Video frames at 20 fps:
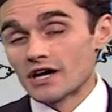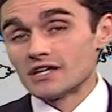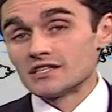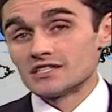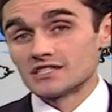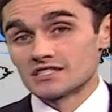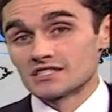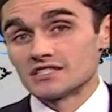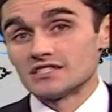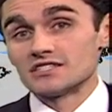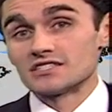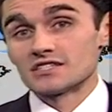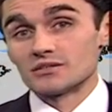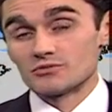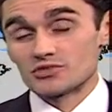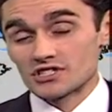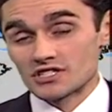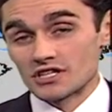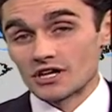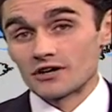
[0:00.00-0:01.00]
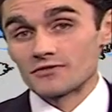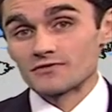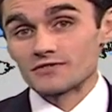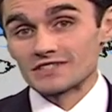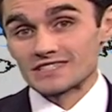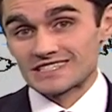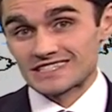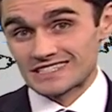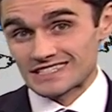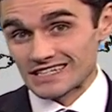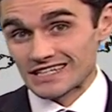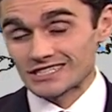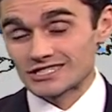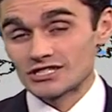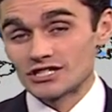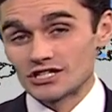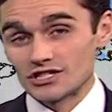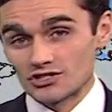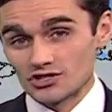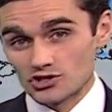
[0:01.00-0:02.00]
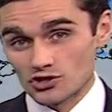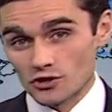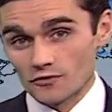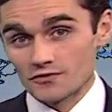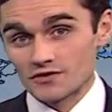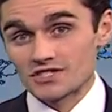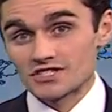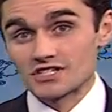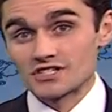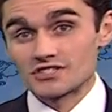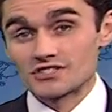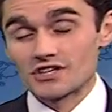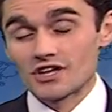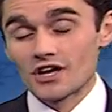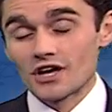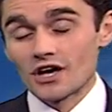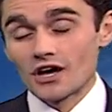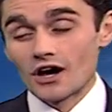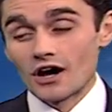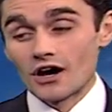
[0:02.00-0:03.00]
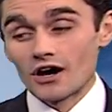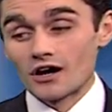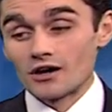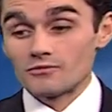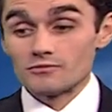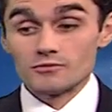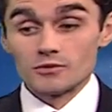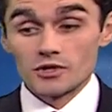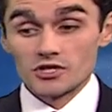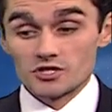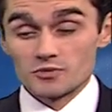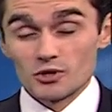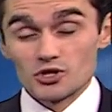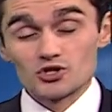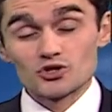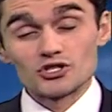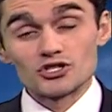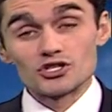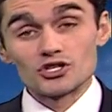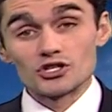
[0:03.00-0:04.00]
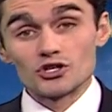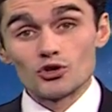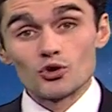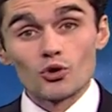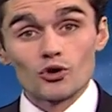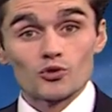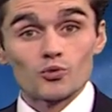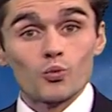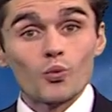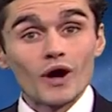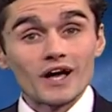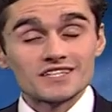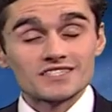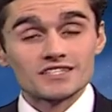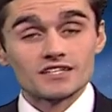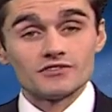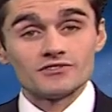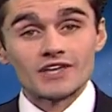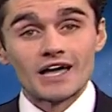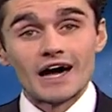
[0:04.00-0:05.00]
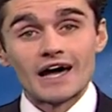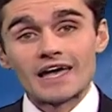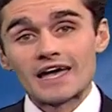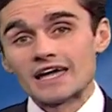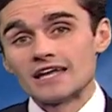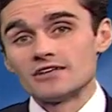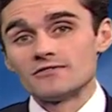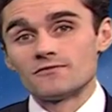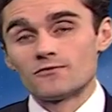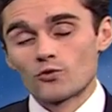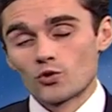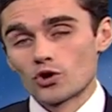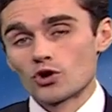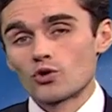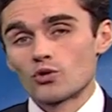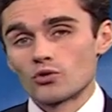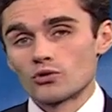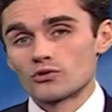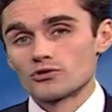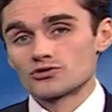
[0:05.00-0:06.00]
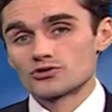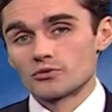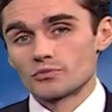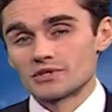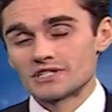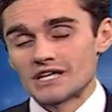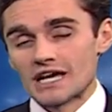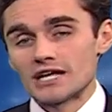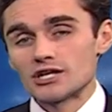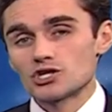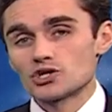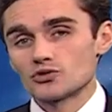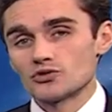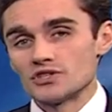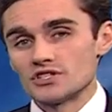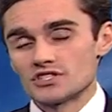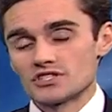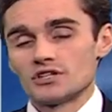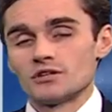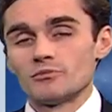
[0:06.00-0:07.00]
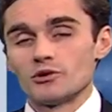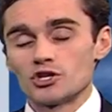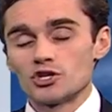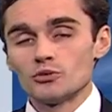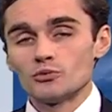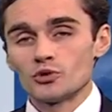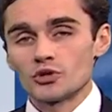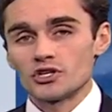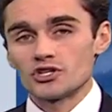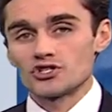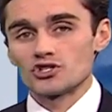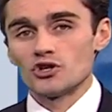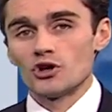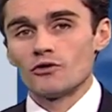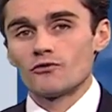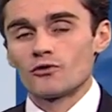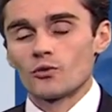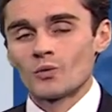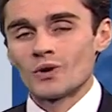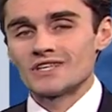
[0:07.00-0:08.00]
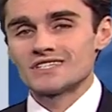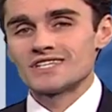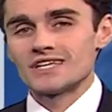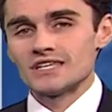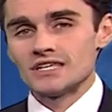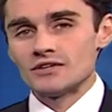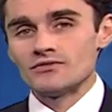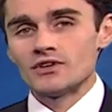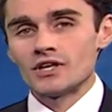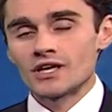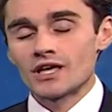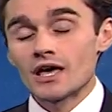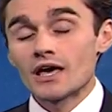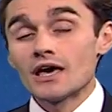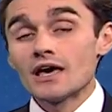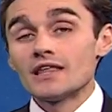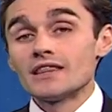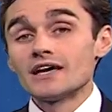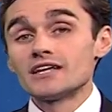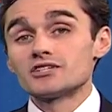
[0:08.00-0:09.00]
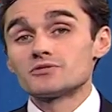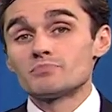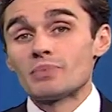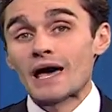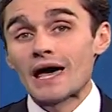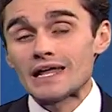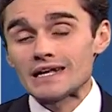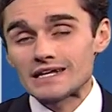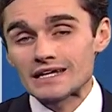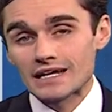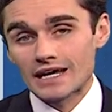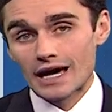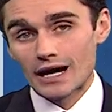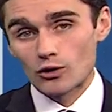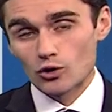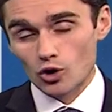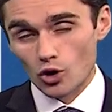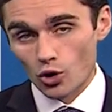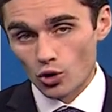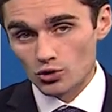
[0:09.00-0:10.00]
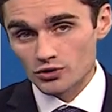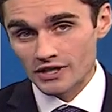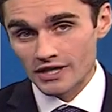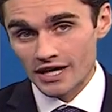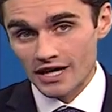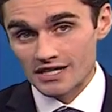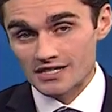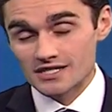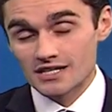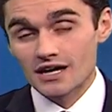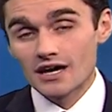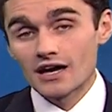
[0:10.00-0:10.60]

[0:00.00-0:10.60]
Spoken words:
to see some stuff stick to the surfaces, especially to the northwest of the I-84 corridor. So potentially some accumulating snow for Wednesday evening. That is pending how cold it gets